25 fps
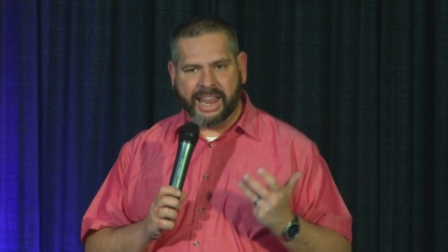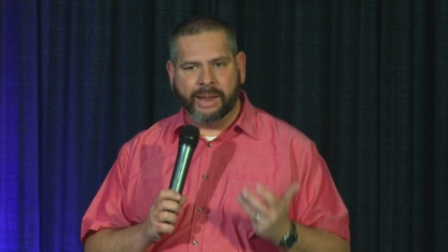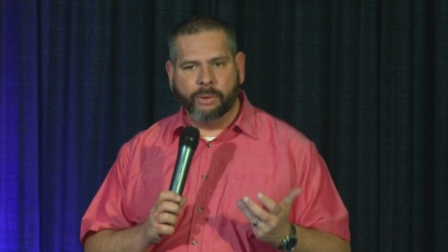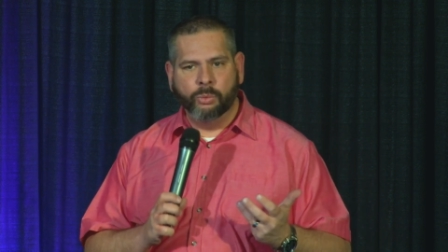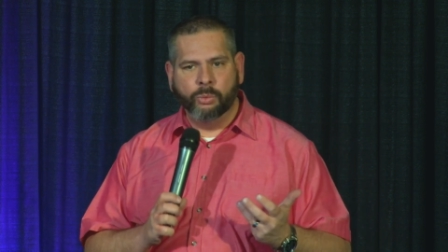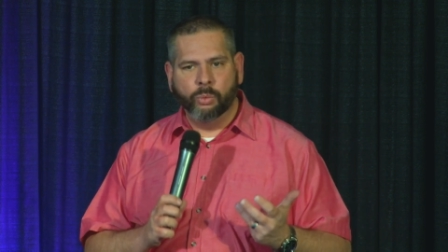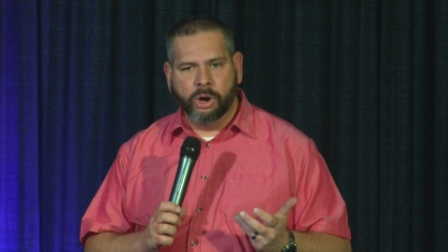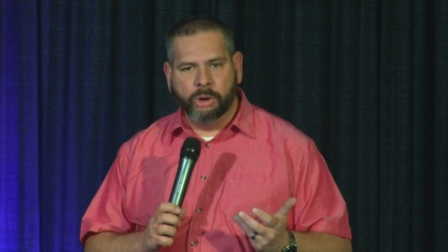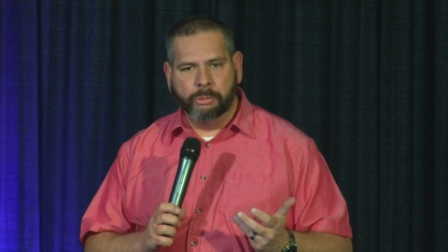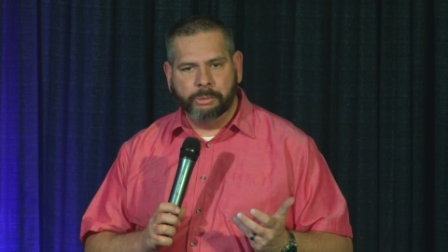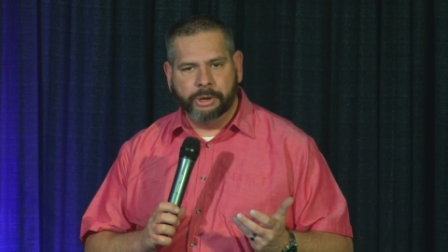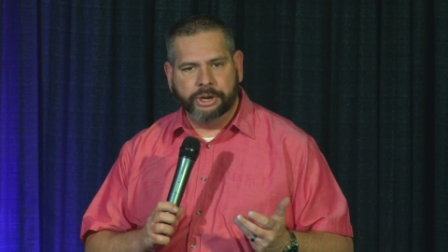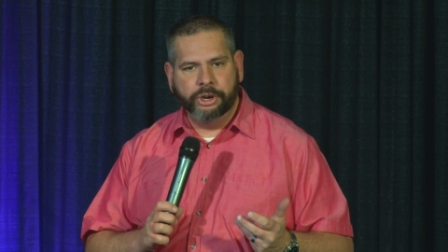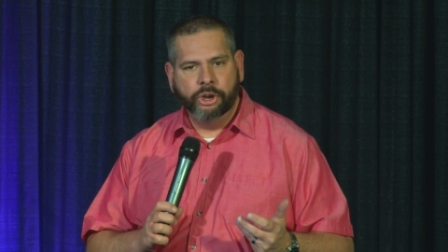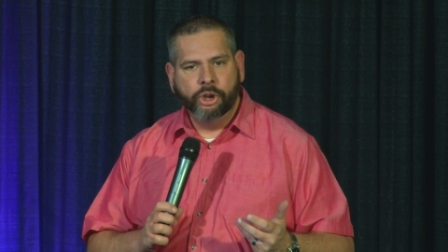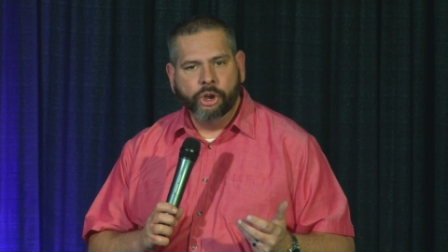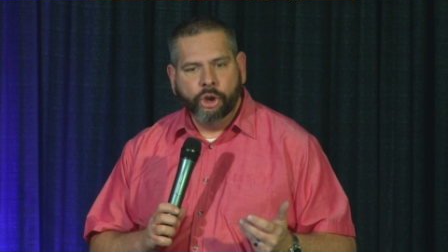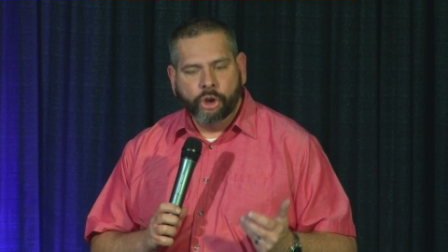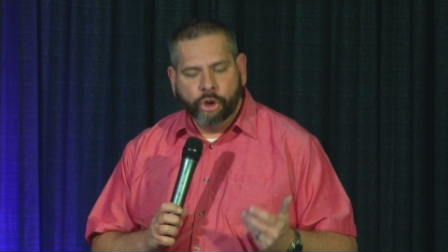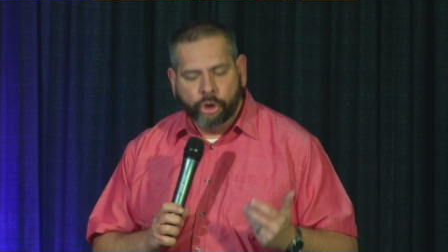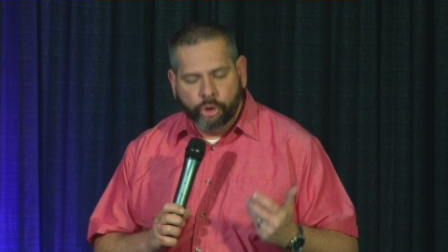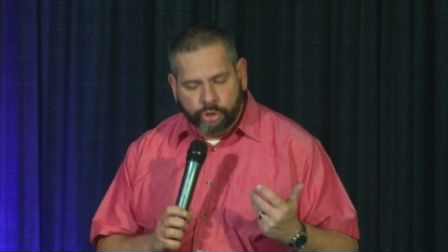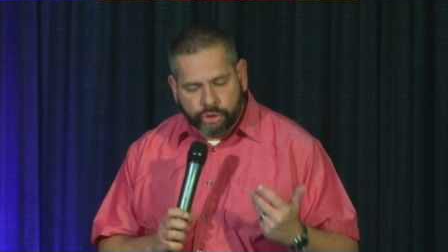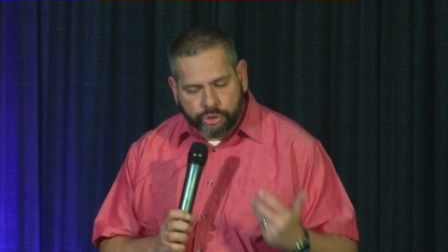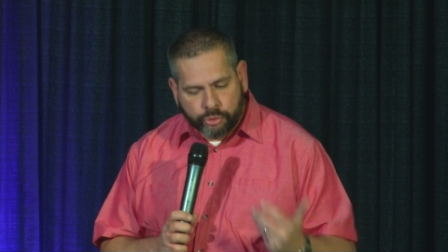a woman
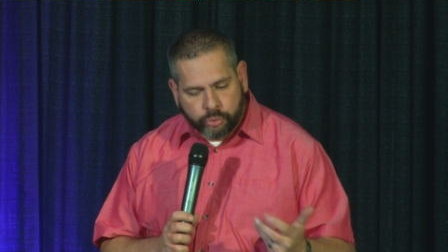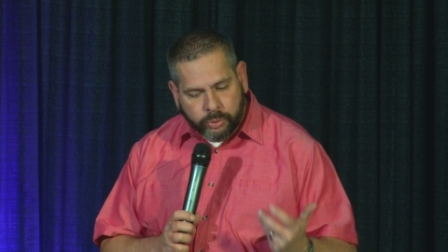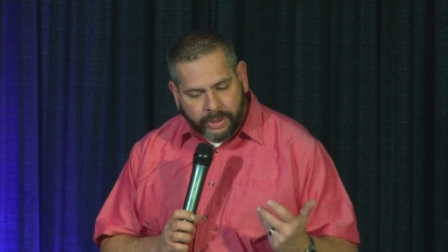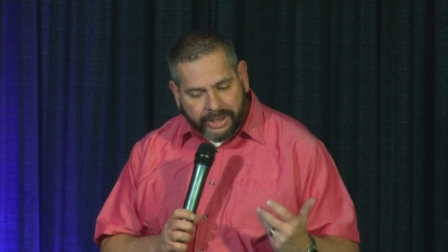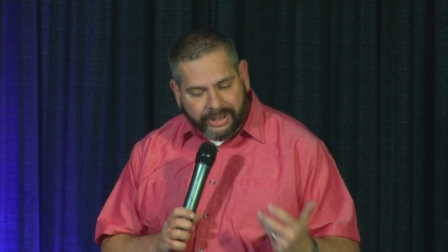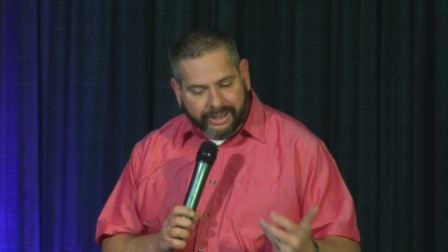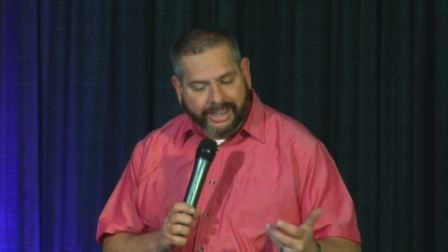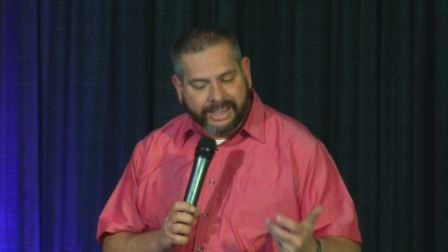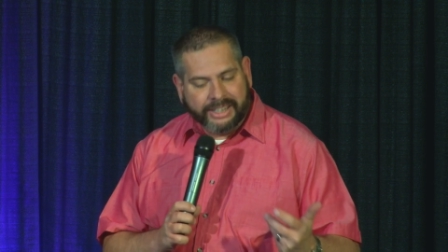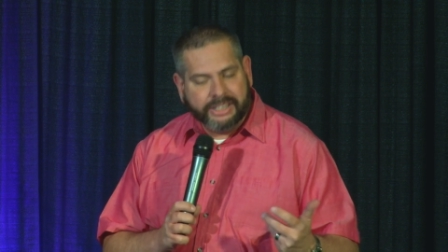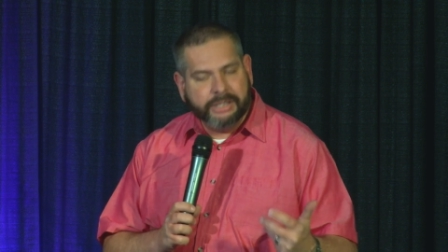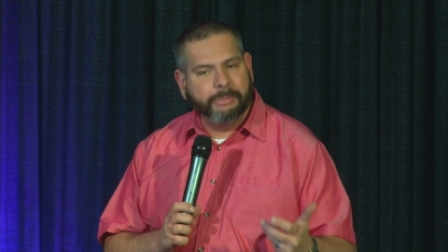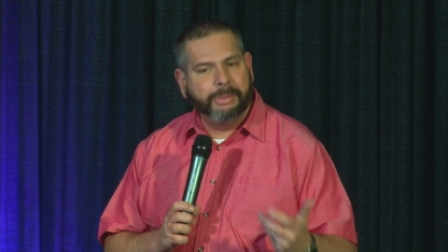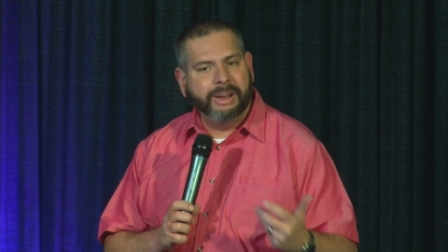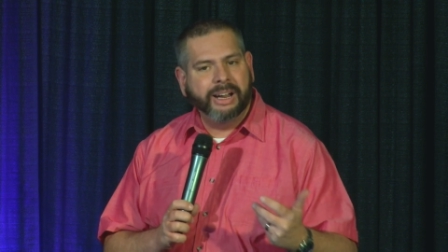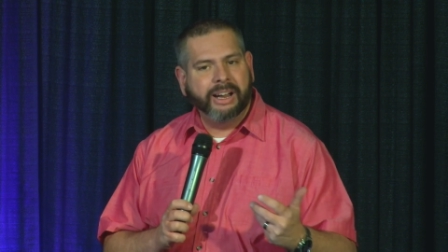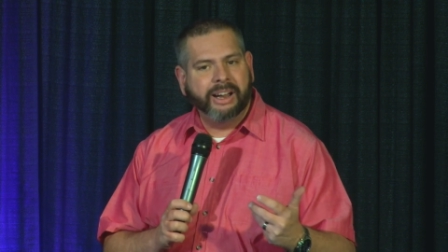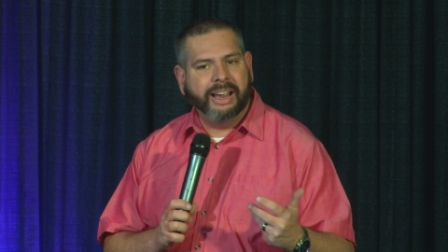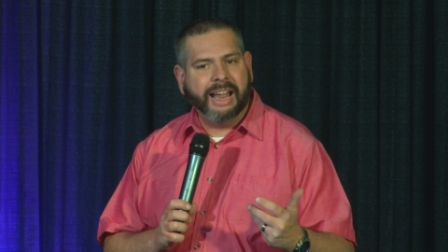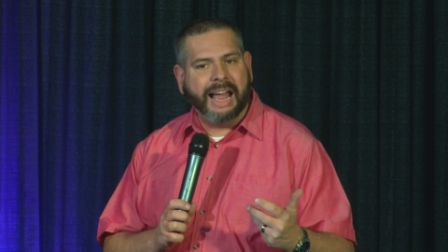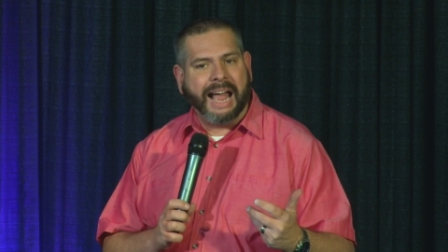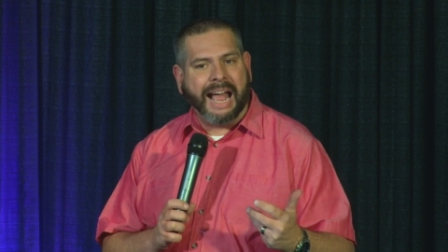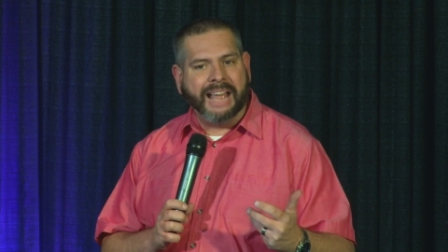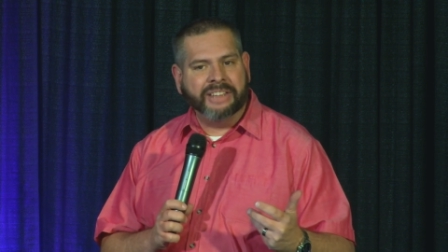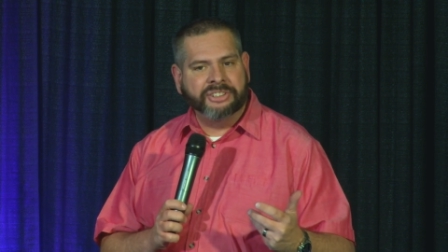who's willing to
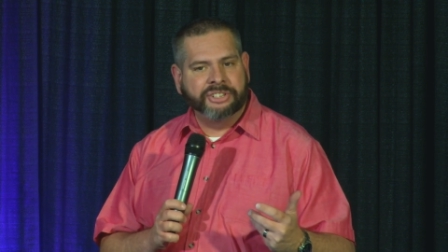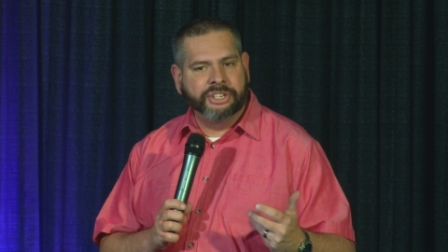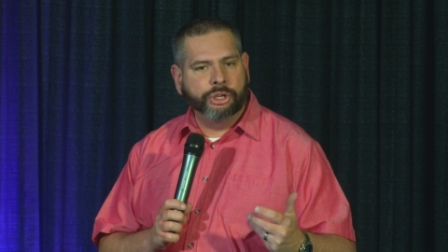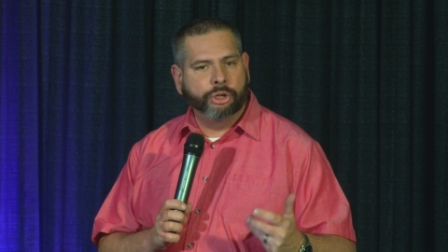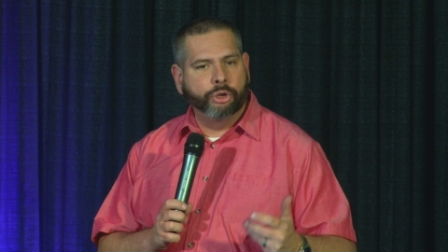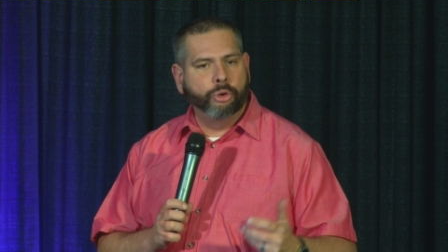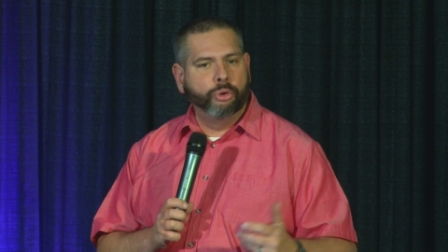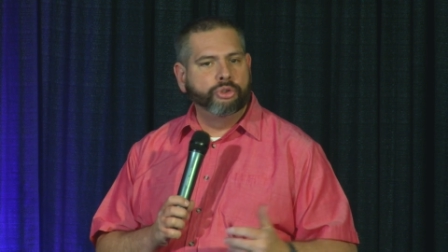marry Isaac,